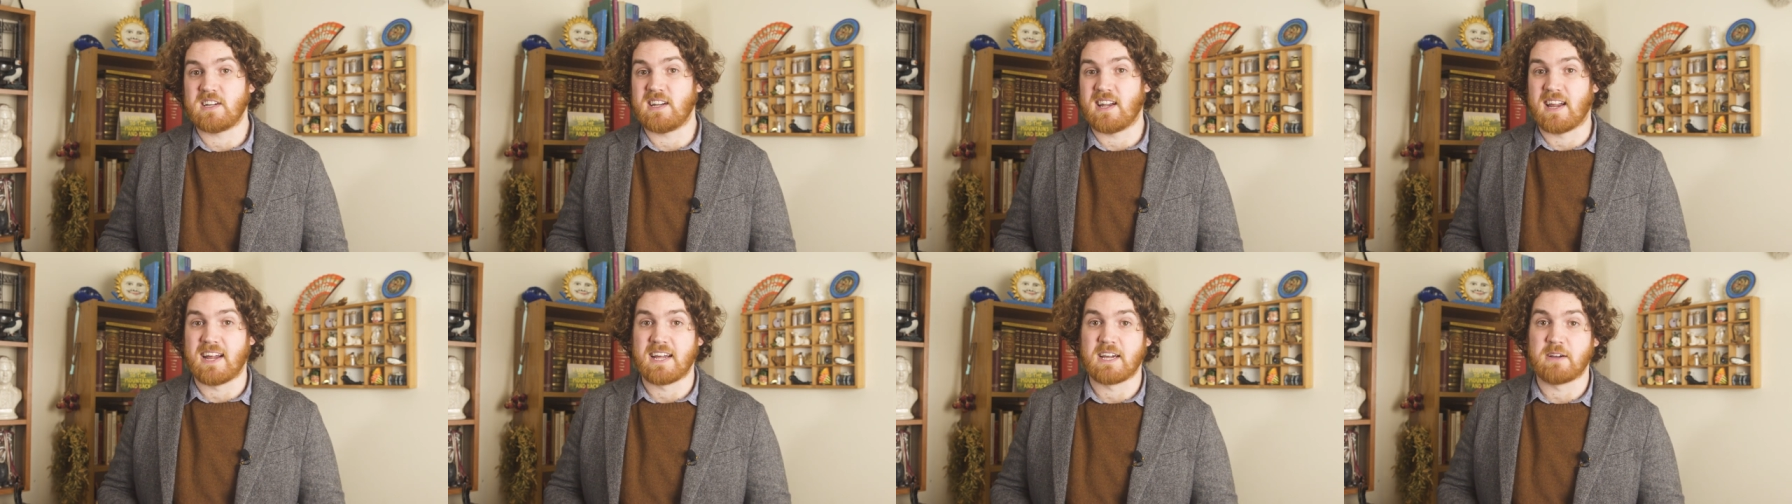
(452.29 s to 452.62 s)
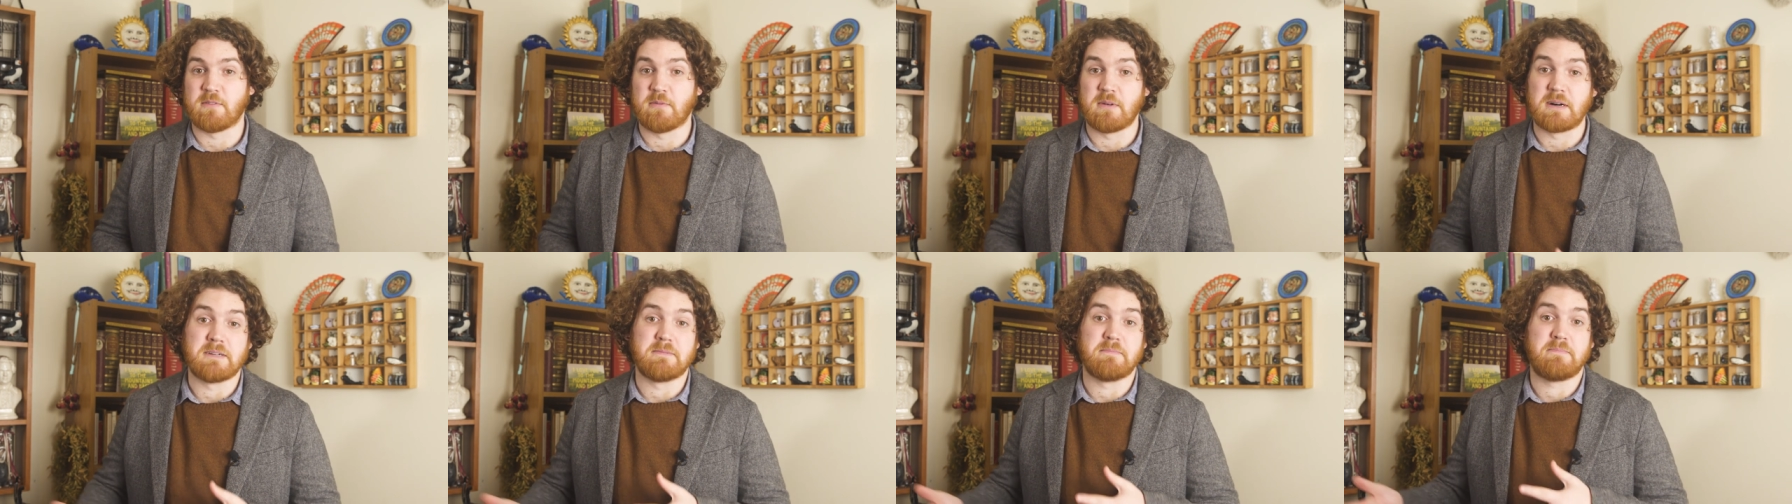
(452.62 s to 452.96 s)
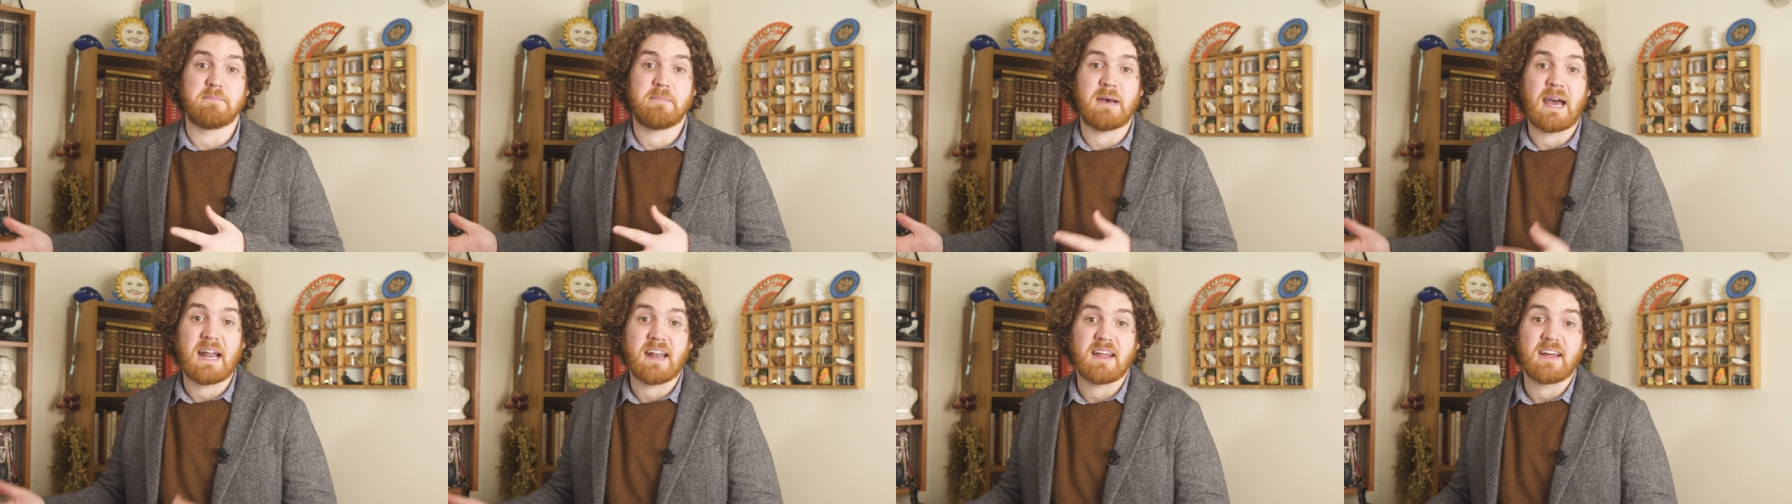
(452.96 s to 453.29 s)
like one
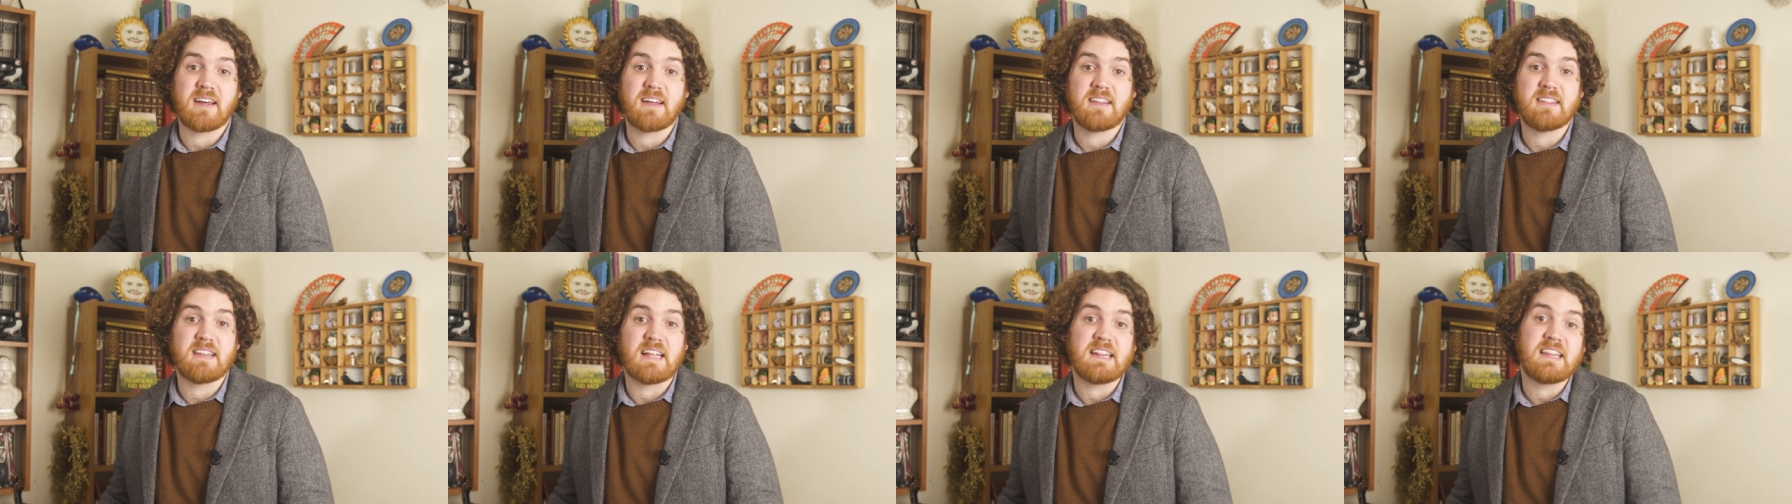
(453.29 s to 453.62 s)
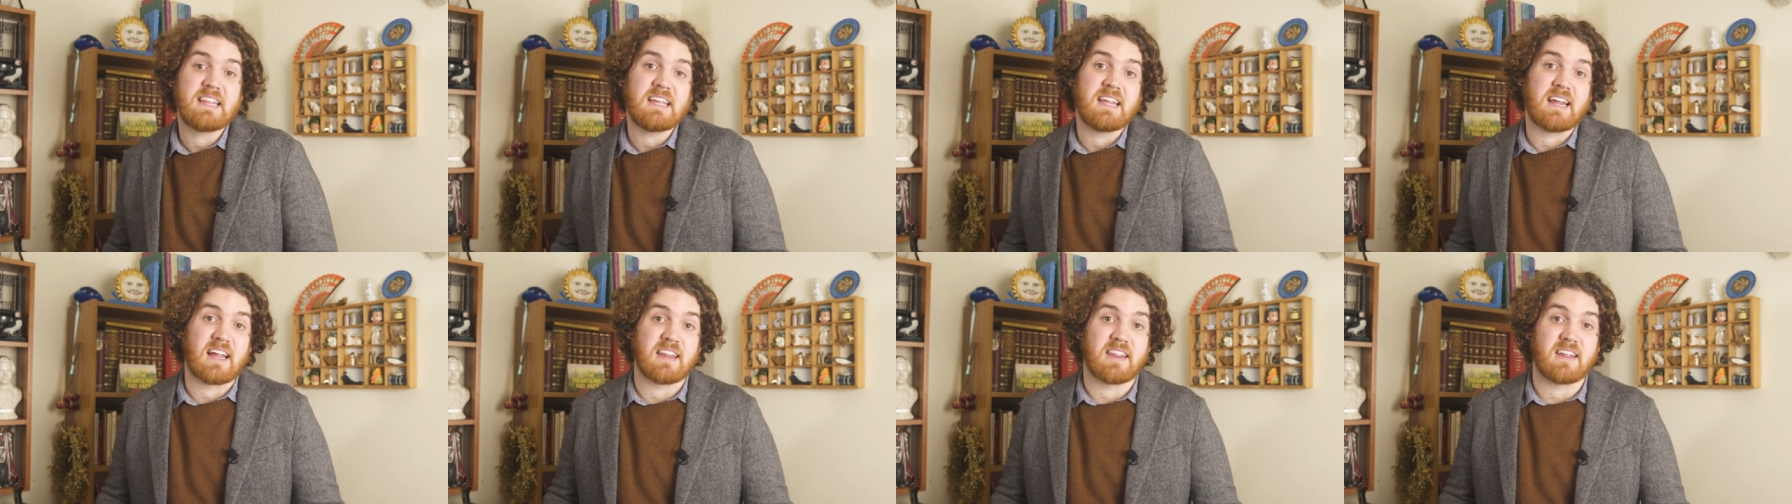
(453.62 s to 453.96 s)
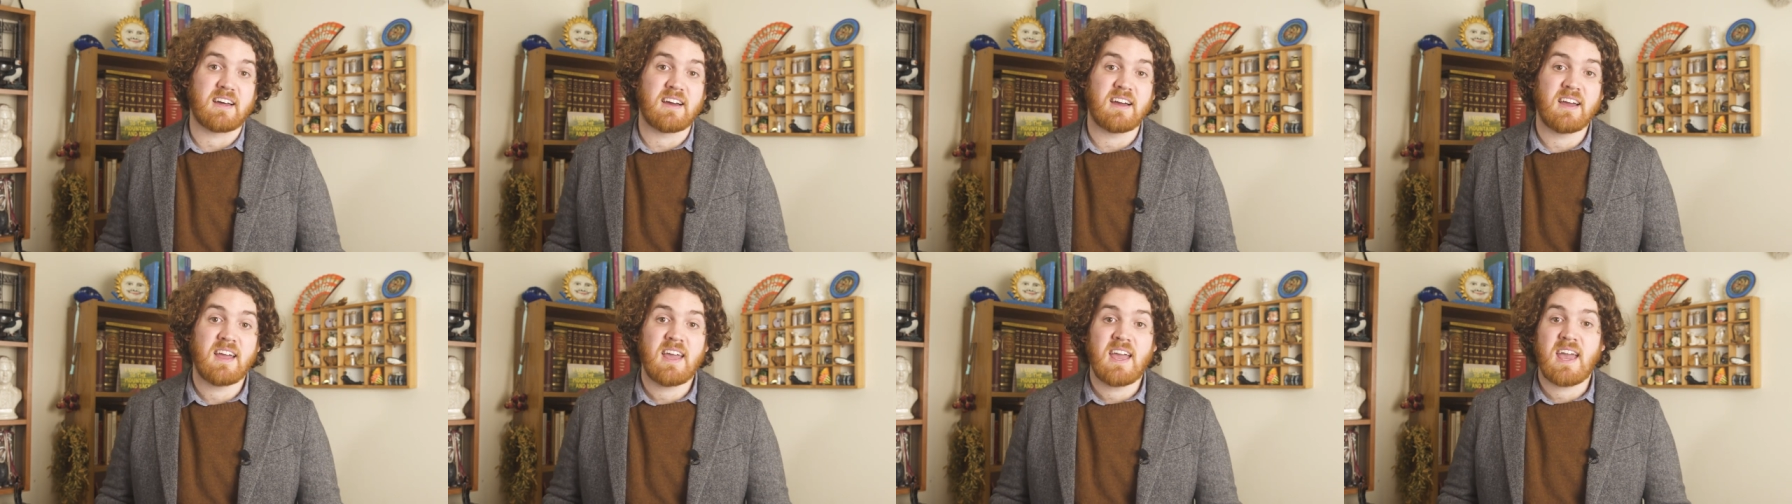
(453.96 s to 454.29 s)
better than the
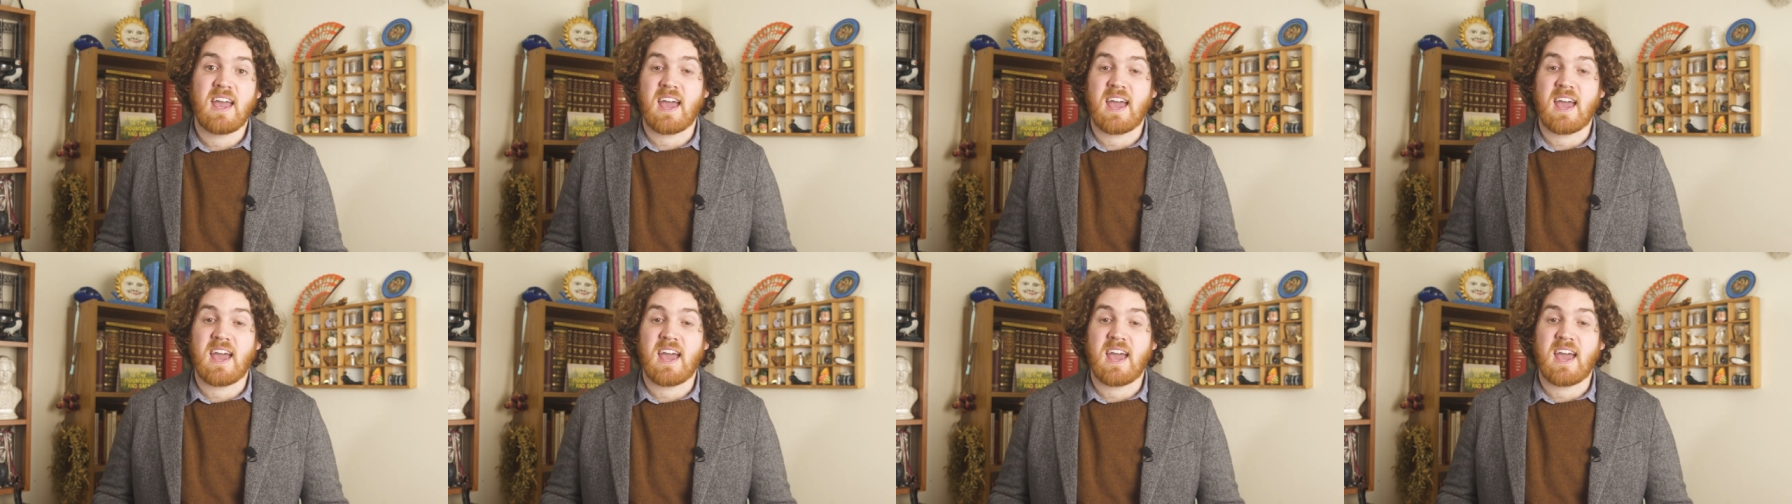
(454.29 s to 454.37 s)
other